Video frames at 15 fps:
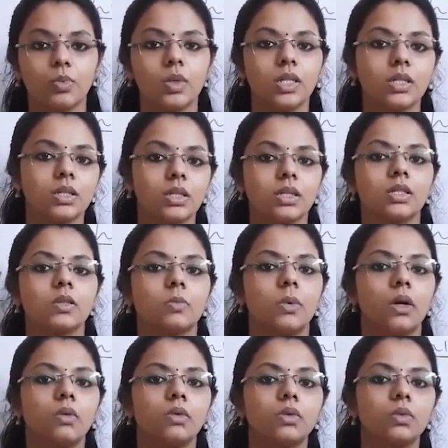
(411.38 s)
we discussed
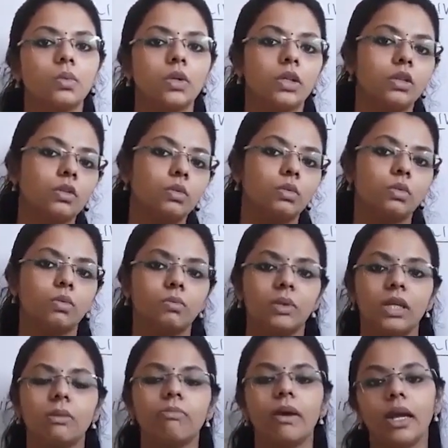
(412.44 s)
about what do you
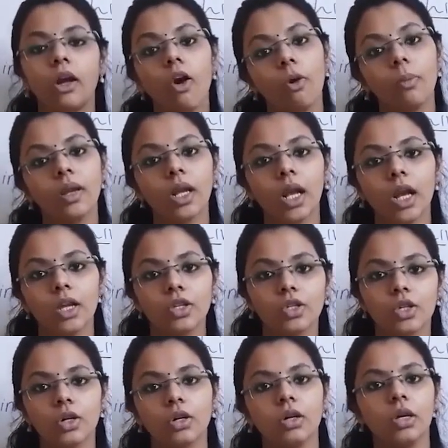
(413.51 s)
mean by
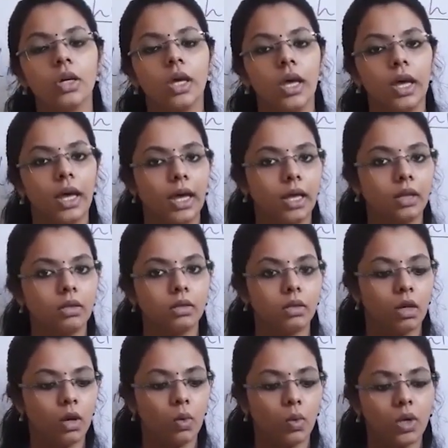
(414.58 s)
nomenclature
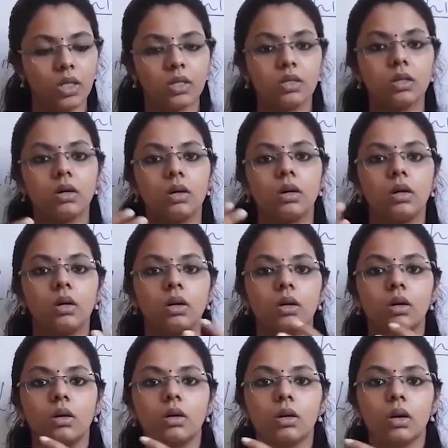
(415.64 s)
and what is the
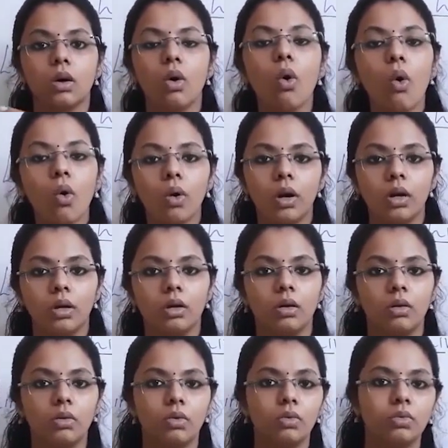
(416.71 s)
code
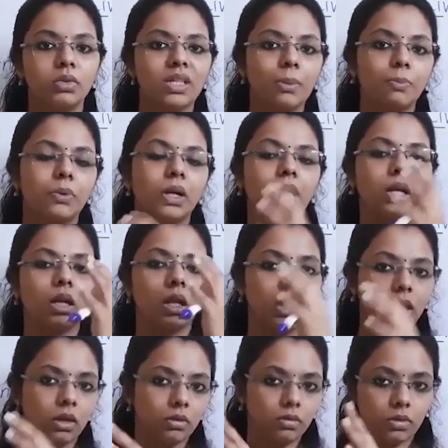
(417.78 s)
who
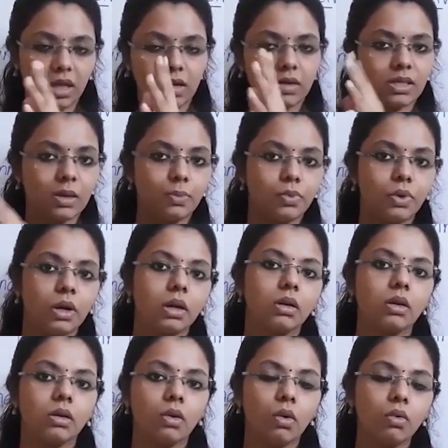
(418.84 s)
separately, there are separate
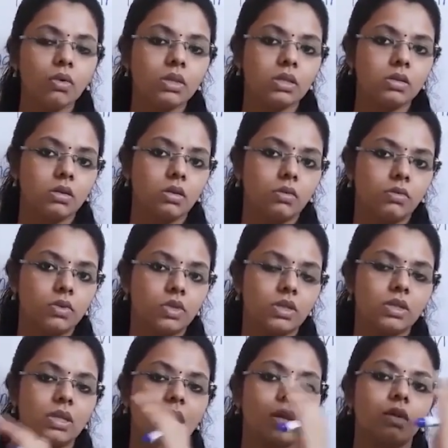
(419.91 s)
codes which
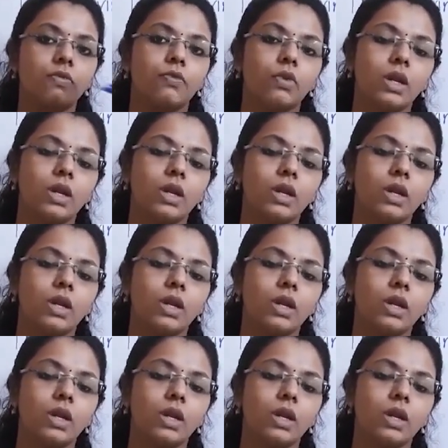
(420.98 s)
is there for